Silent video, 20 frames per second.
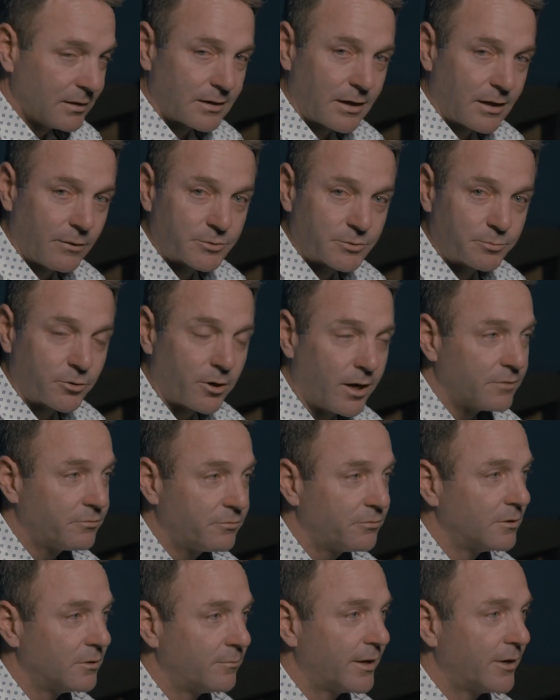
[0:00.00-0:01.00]
I was
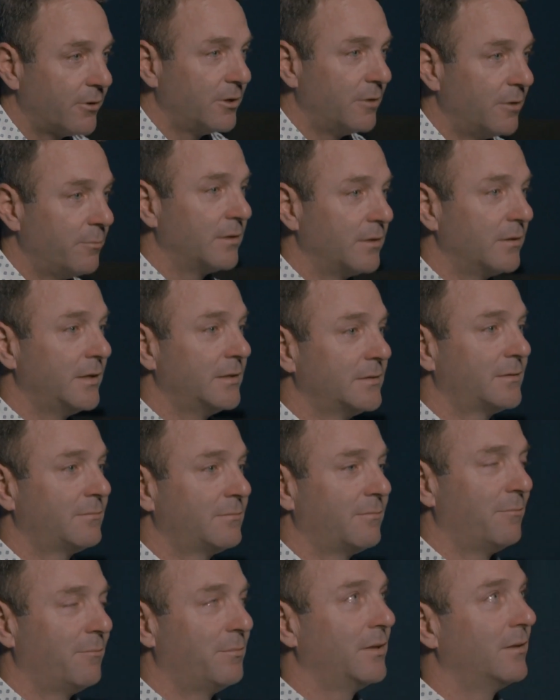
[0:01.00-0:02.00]
prideful in my own abilities,
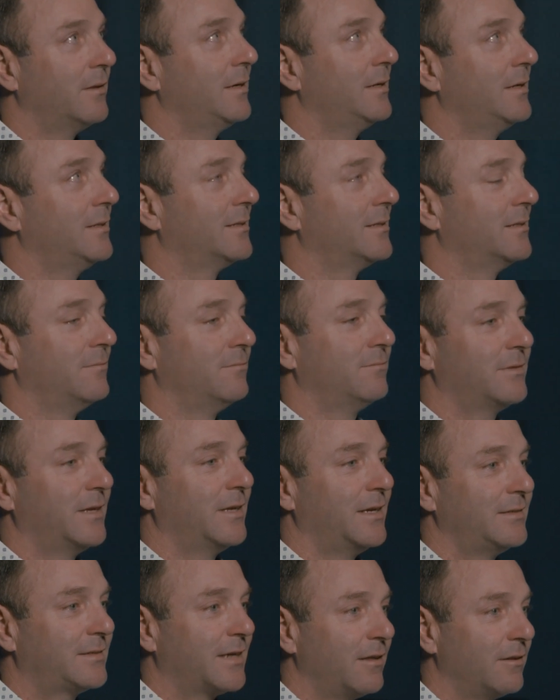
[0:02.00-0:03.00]
abilities,
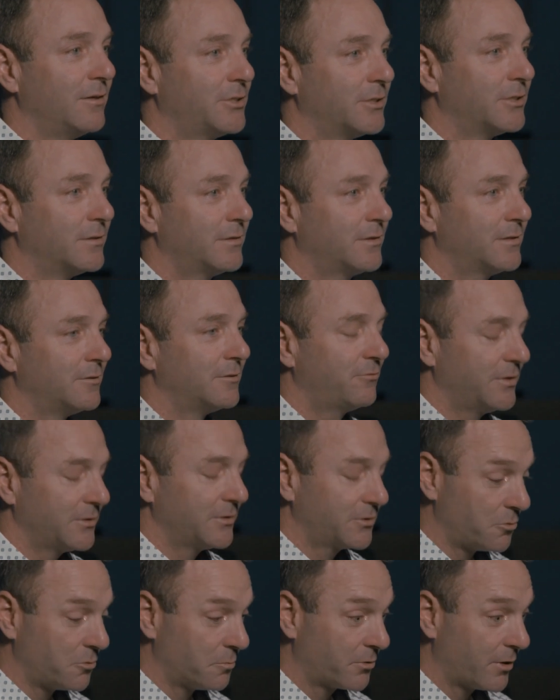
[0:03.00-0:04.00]
intelligence, and
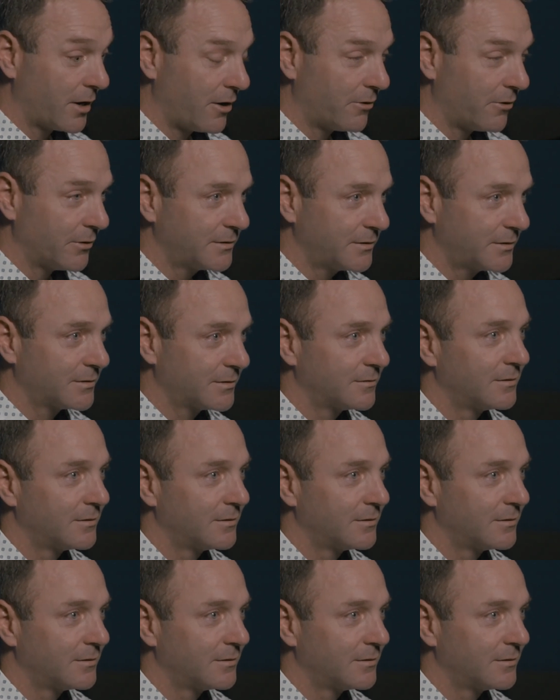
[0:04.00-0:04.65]
physical prowess.